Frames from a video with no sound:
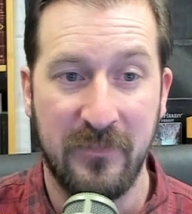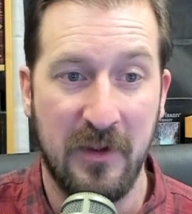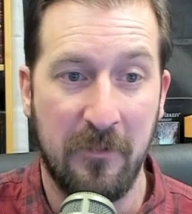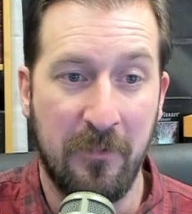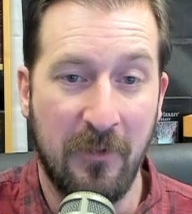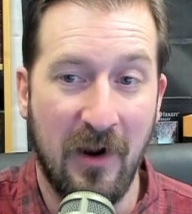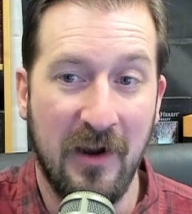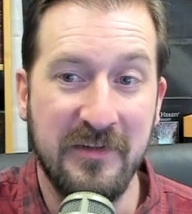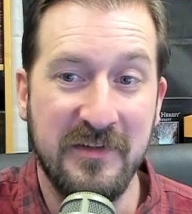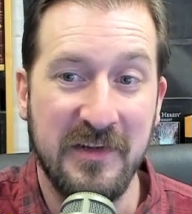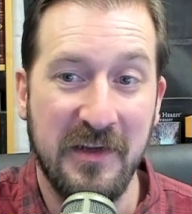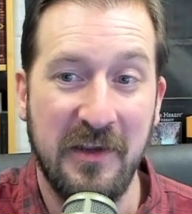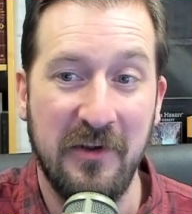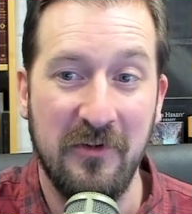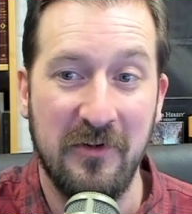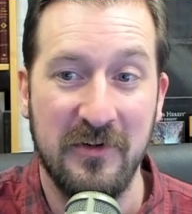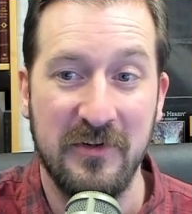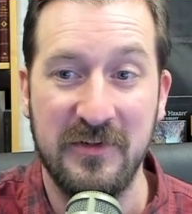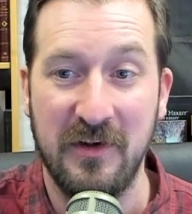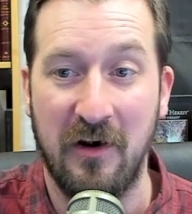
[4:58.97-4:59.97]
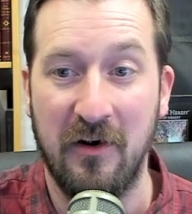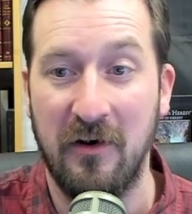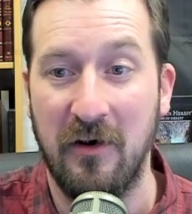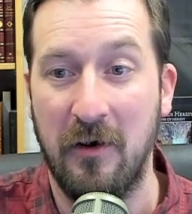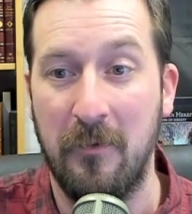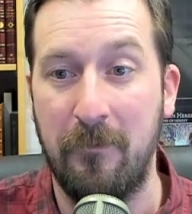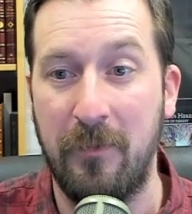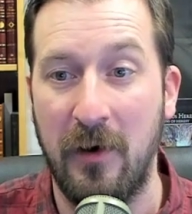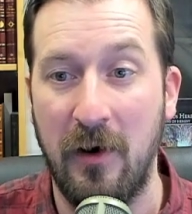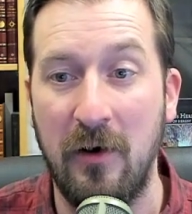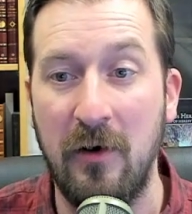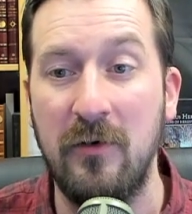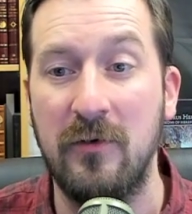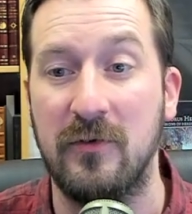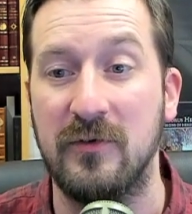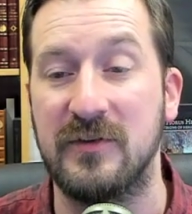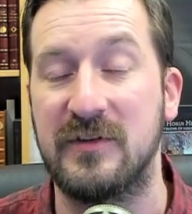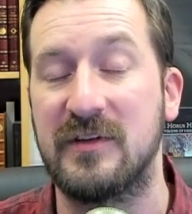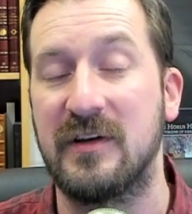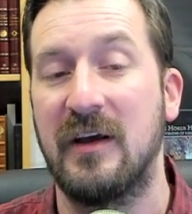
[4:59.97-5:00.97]
The prosecutors are
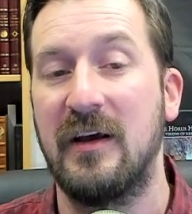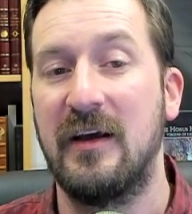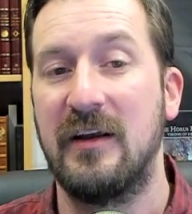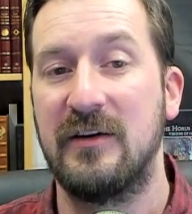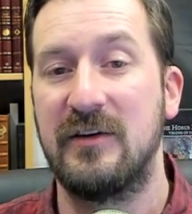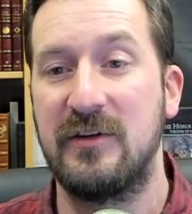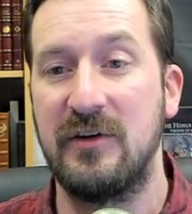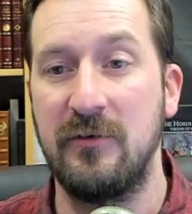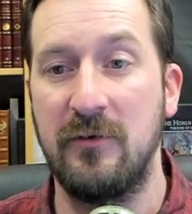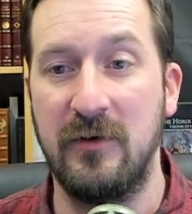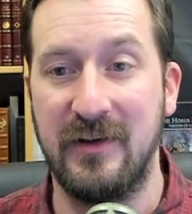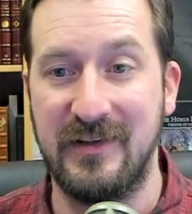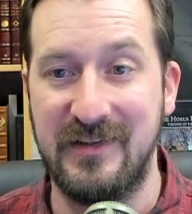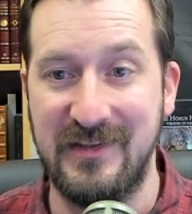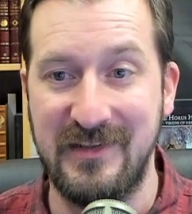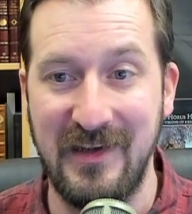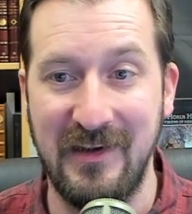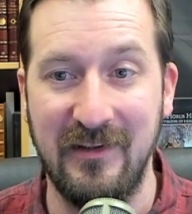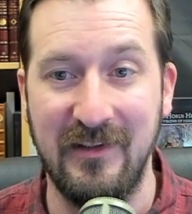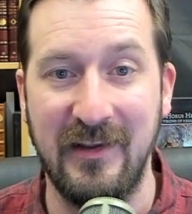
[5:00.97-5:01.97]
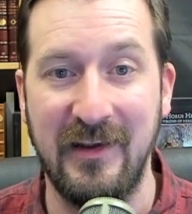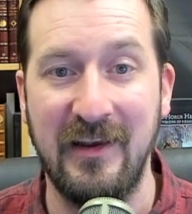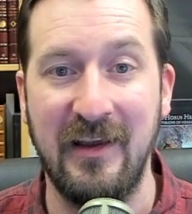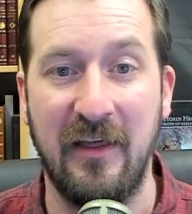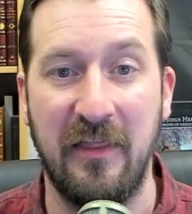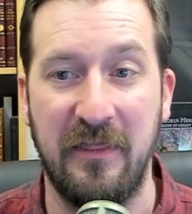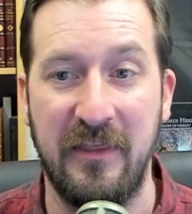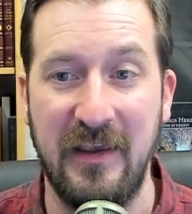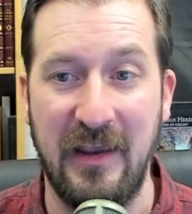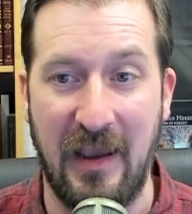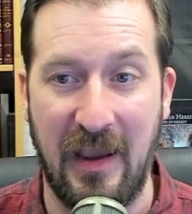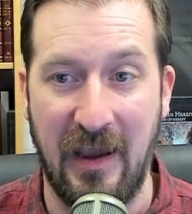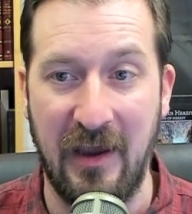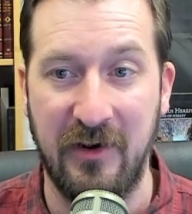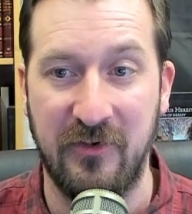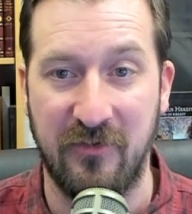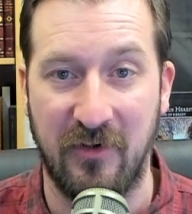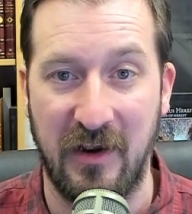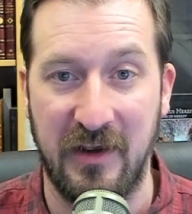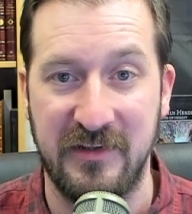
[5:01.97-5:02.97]
opposed to sealing the
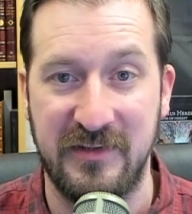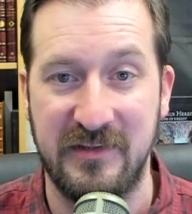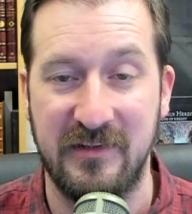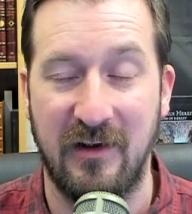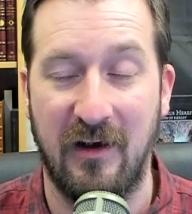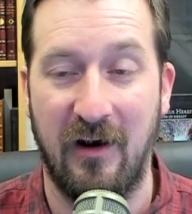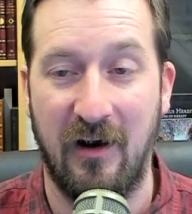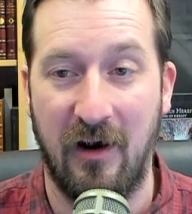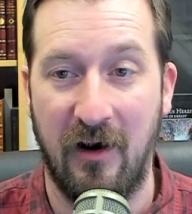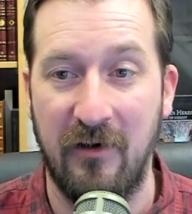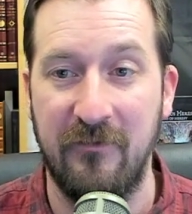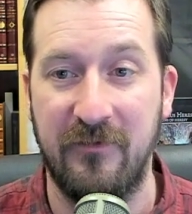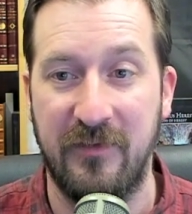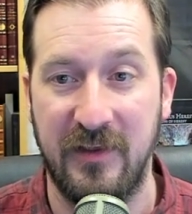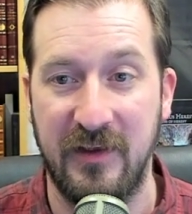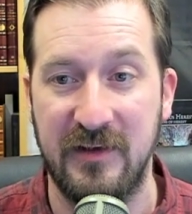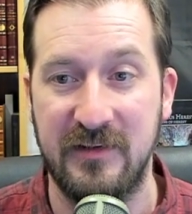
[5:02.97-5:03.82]
address of